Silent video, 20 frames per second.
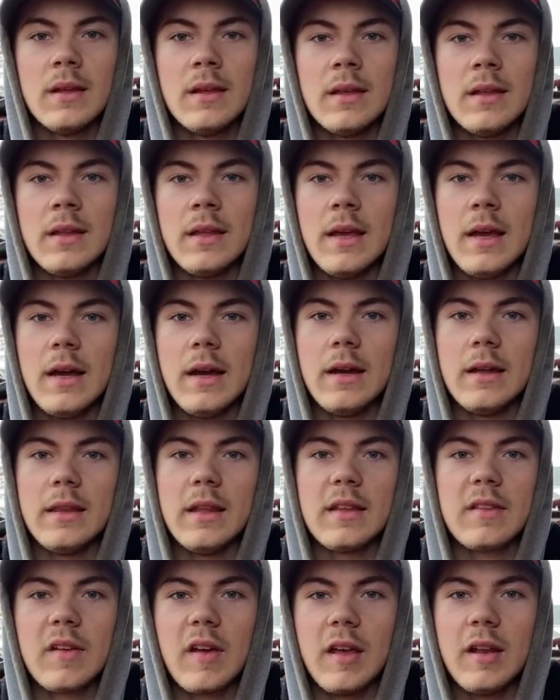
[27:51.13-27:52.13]
Yeah,
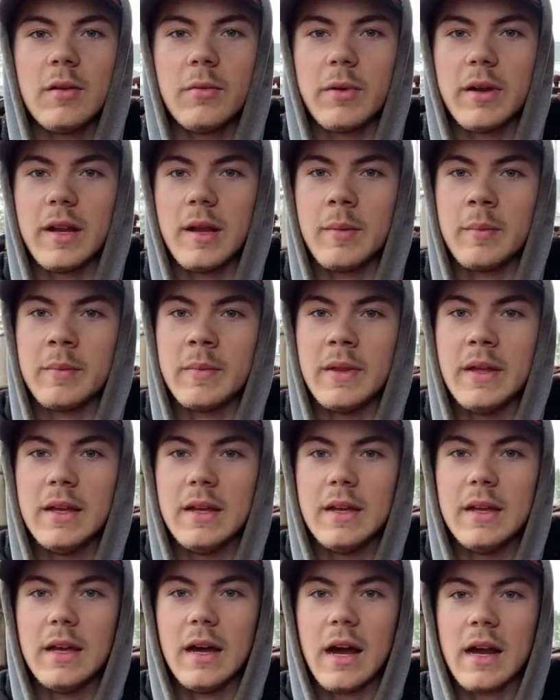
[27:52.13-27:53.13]
that's kind of what
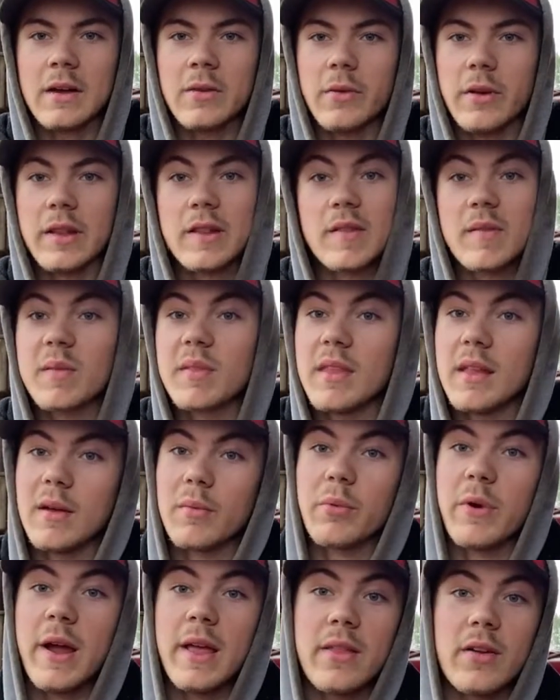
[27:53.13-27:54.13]
I know it's
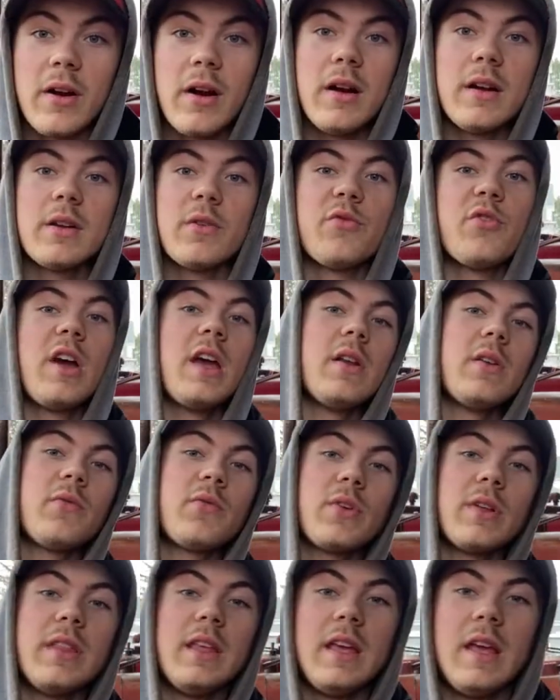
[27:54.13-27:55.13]
rather hard to find
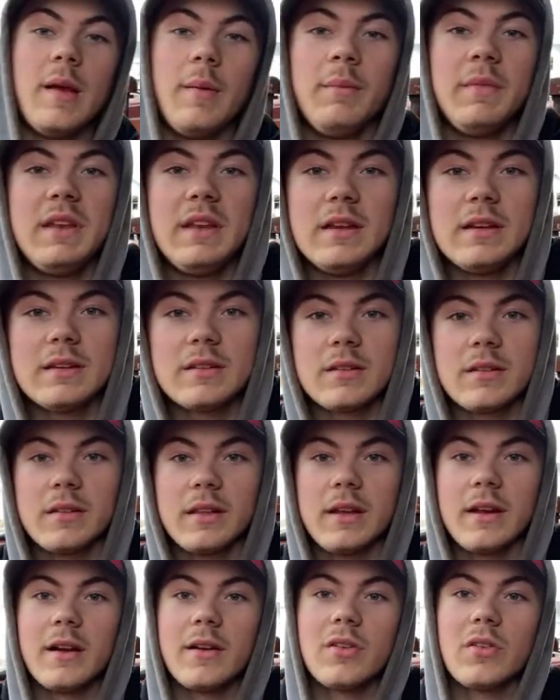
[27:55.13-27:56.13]
for the M diesel
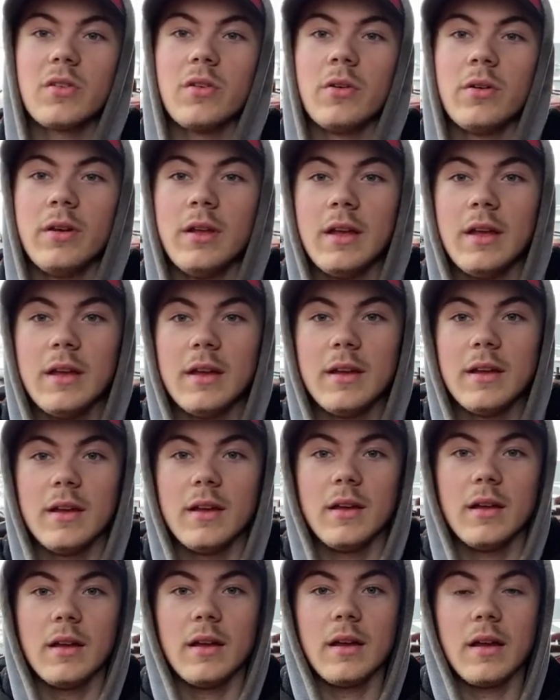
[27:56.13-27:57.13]
there, so
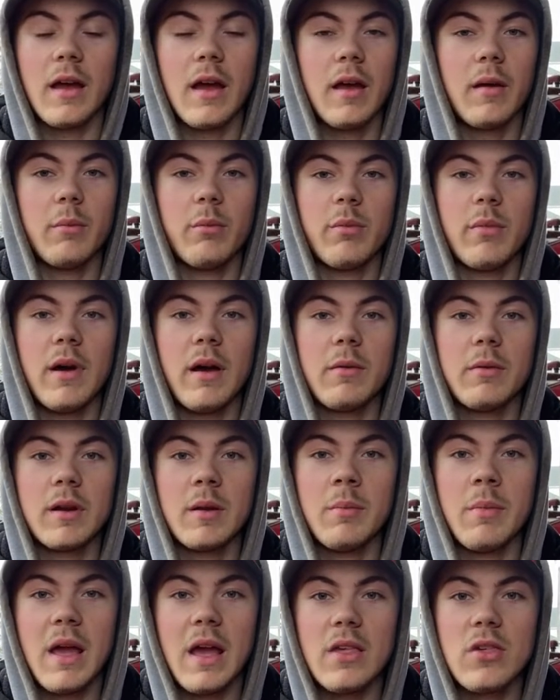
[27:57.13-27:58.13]
I would
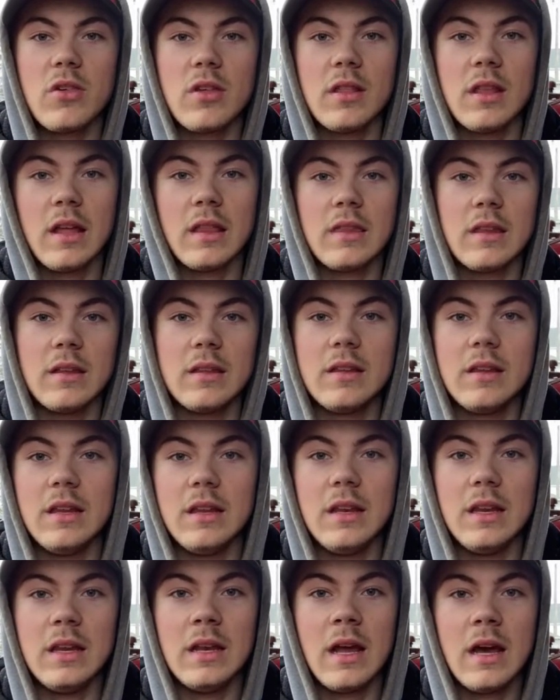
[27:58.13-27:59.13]
imagine that the
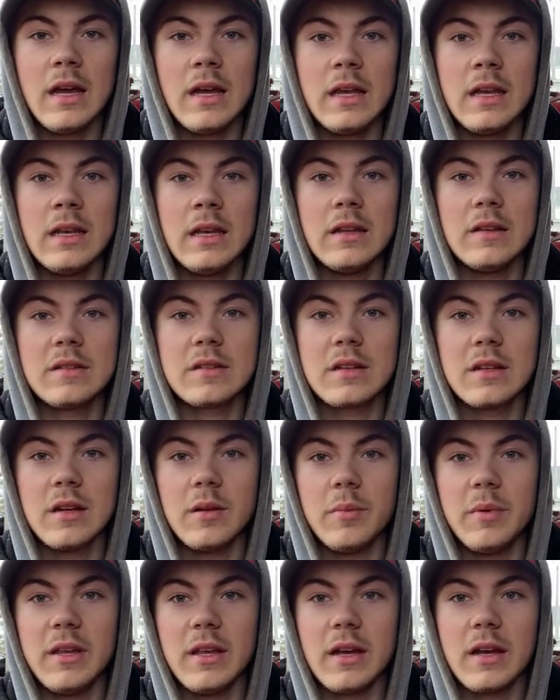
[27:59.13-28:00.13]
TD9 is going
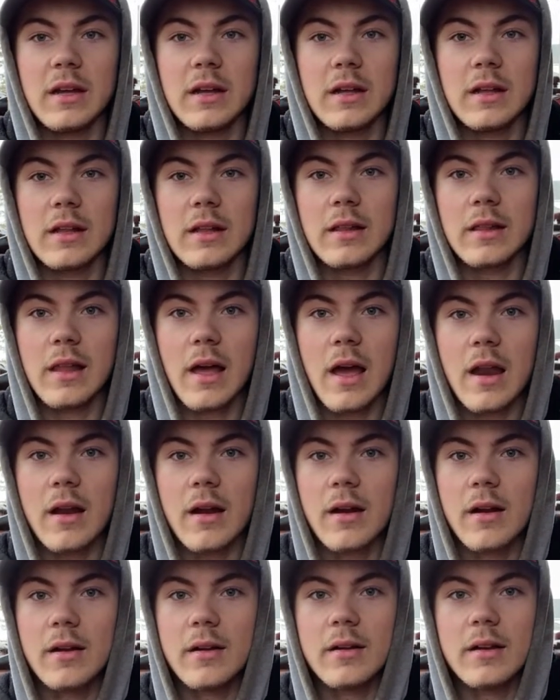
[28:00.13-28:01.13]
to be a lot
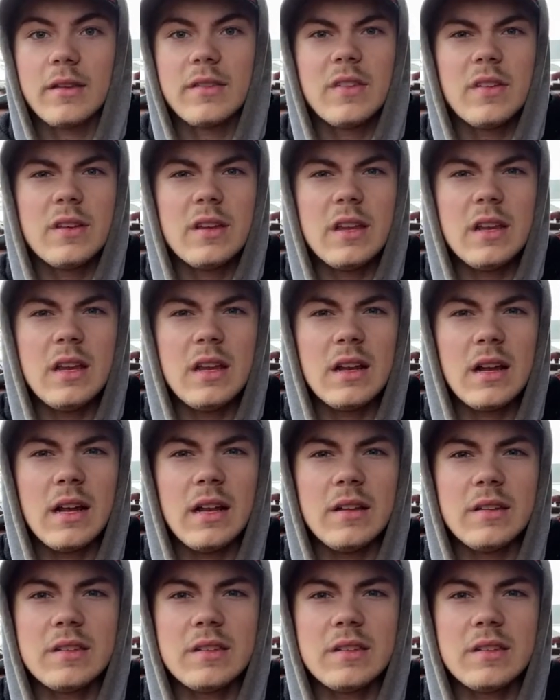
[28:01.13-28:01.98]
harder. Is the TD9 a